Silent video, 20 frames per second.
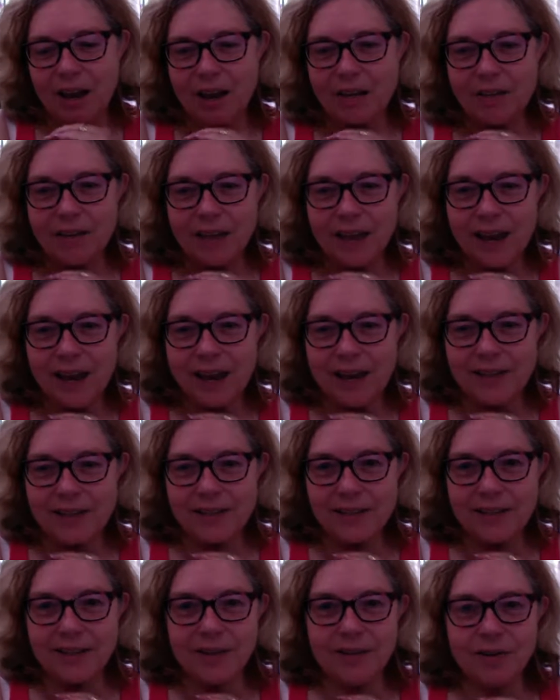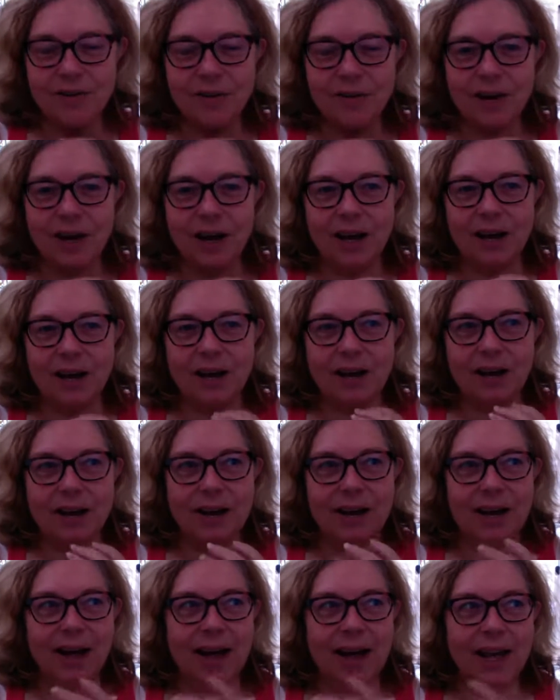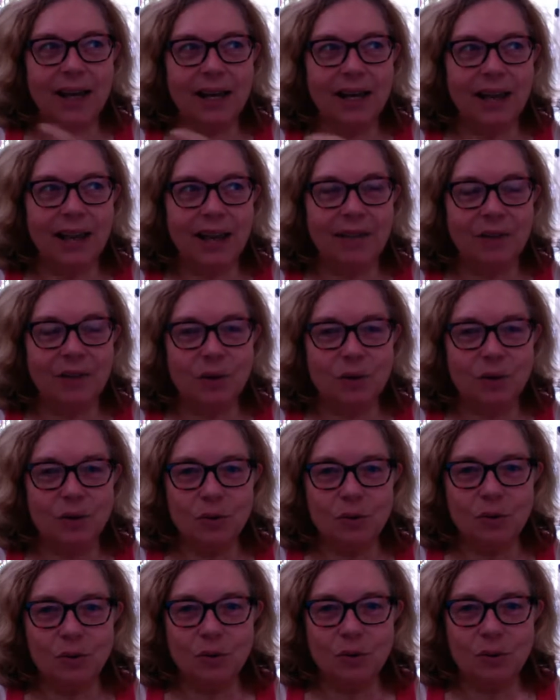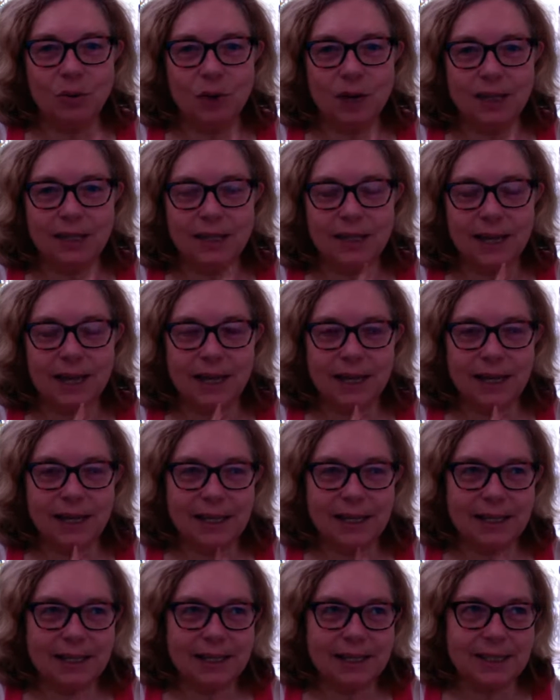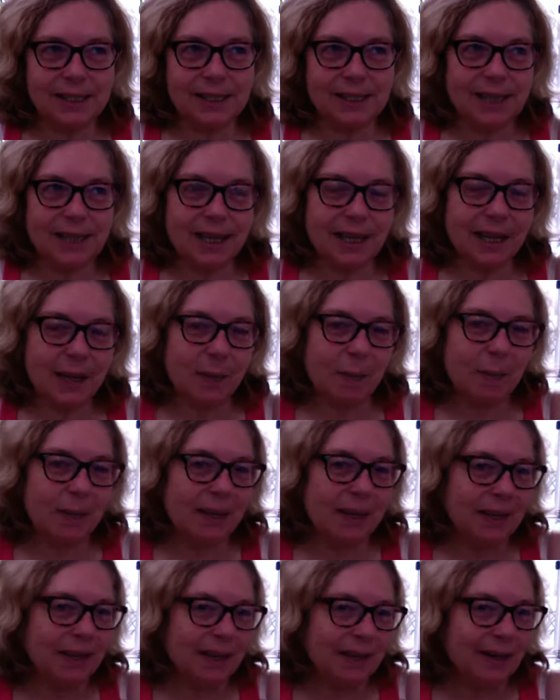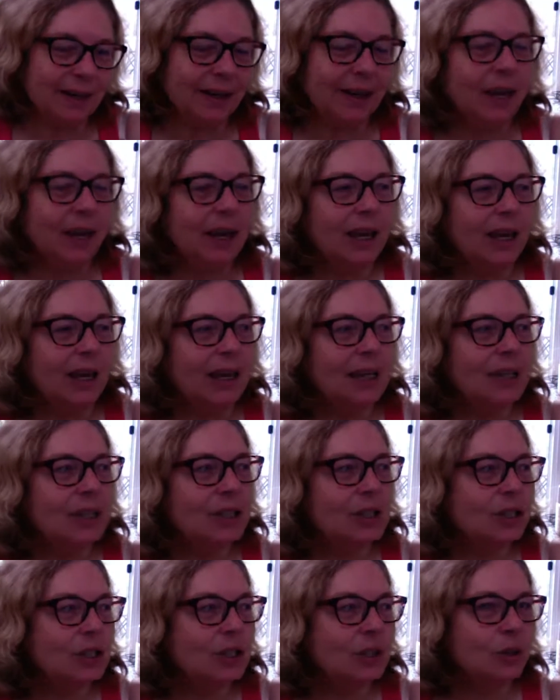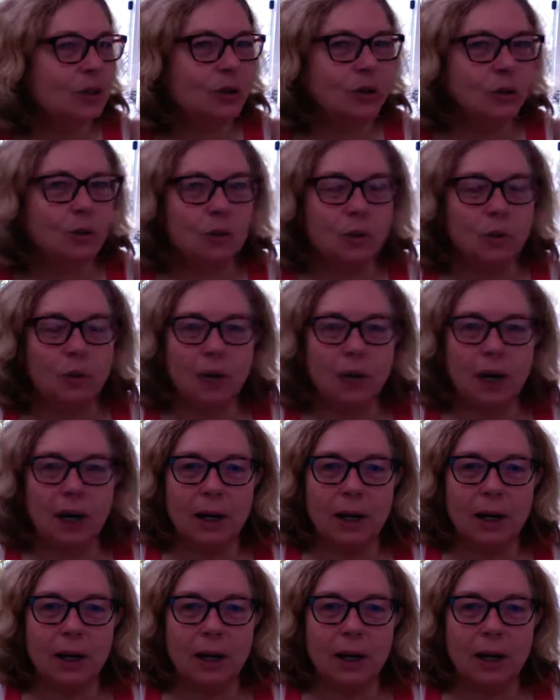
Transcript: Okay, so I gave you a second sneak peek into